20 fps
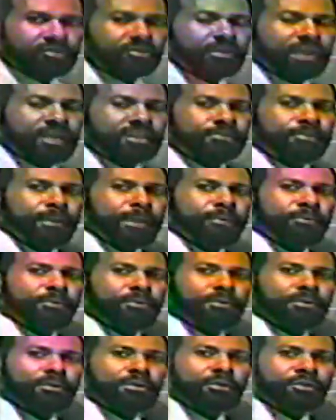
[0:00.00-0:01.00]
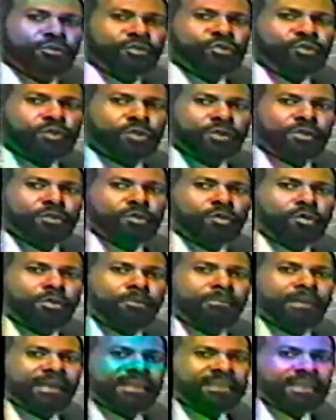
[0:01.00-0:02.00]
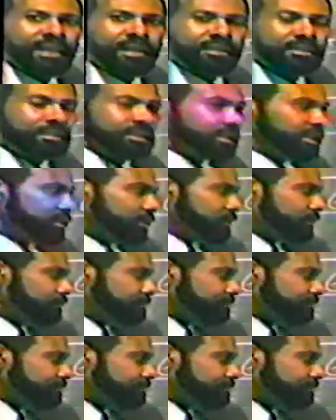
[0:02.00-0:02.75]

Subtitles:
scratch paper or do it on my calculator.